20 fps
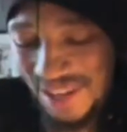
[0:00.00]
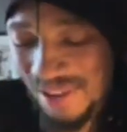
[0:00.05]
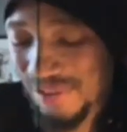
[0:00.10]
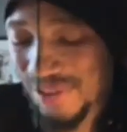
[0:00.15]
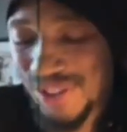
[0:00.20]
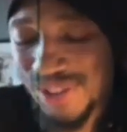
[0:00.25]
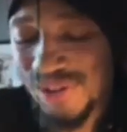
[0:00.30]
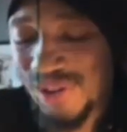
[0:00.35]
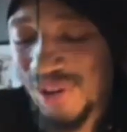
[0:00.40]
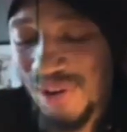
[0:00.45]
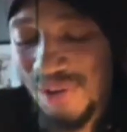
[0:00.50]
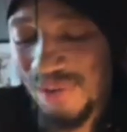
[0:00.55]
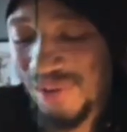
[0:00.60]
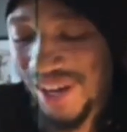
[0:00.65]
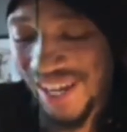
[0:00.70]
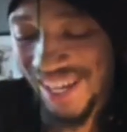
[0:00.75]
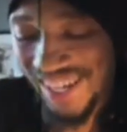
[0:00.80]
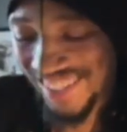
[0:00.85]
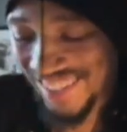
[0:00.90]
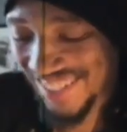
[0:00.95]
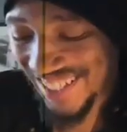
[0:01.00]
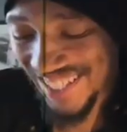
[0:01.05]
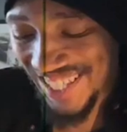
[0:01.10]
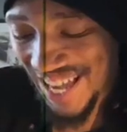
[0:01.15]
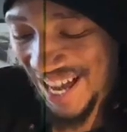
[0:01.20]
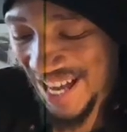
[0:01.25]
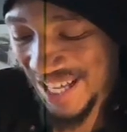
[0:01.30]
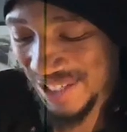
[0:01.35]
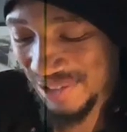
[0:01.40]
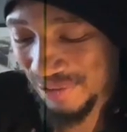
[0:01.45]
there was no way the
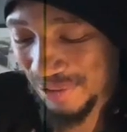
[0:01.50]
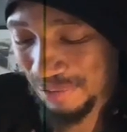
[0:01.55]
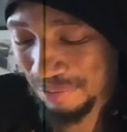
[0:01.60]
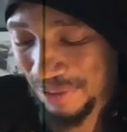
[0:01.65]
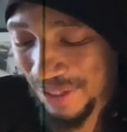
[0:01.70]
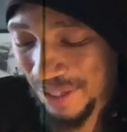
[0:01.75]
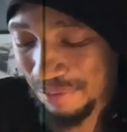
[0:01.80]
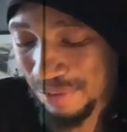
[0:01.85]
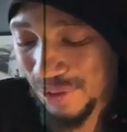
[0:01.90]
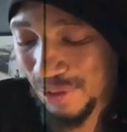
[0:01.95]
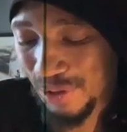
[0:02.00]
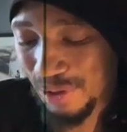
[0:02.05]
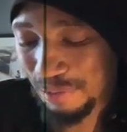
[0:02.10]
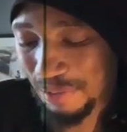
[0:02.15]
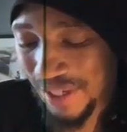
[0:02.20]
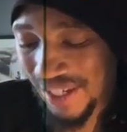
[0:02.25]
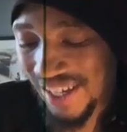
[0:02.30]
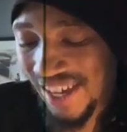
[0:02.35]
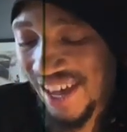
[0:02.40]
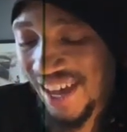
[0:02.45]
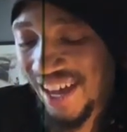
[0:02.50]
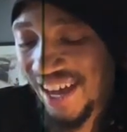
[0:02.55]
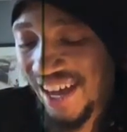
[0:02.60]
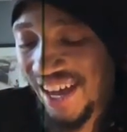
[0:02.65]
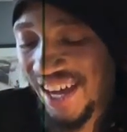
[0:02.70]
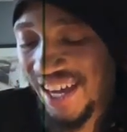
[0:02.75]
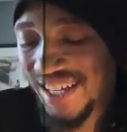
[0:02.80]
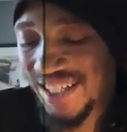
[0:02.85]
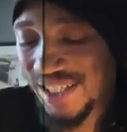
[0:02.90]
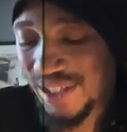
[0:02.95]
class would be absorbing
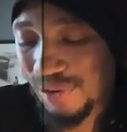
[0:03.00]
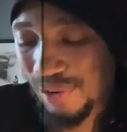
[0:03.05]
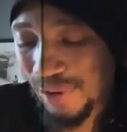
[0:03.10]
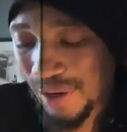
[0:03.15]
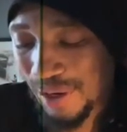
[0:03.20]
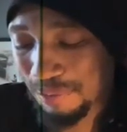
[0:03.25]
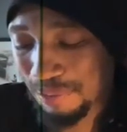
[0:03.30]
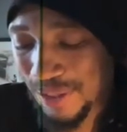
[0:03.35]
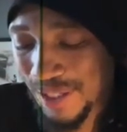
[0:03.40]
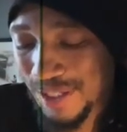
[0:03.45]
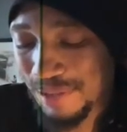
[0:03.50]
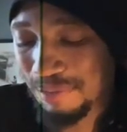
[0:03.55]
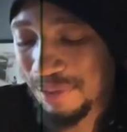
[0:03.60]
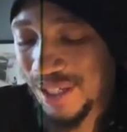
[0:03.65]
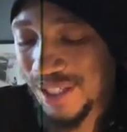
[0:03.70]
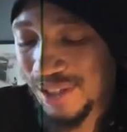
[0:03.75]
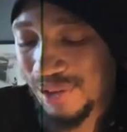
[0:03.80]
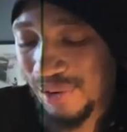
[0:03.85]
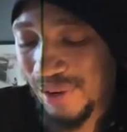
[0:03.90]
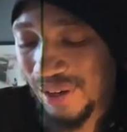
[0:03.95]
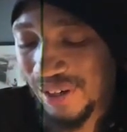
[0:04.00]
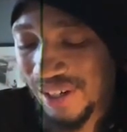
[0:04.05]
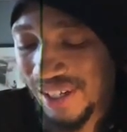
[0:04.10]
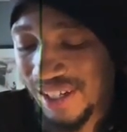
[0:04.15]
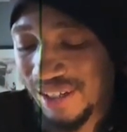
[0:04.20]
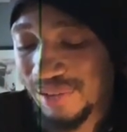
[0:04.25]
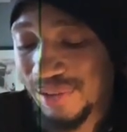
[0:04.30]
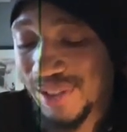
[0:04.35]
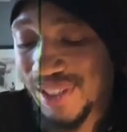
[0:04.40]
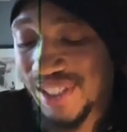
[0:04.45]
a squared plus b squared
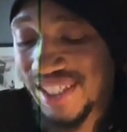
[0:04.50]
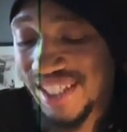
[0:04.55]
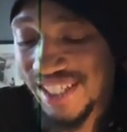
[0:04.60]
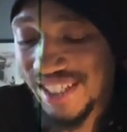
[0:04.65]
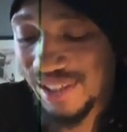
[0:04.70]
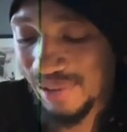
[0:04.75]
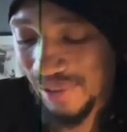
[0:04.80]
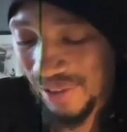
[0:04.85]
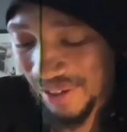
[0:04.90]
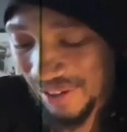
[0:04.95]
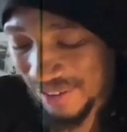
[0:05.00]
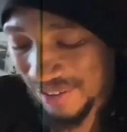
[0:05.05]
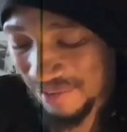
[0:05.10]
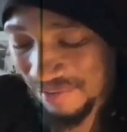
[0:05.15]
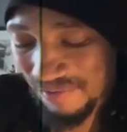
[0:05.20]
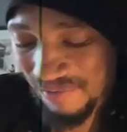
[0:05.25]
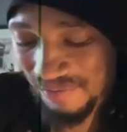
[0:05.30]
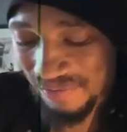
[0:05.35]
equals c squared,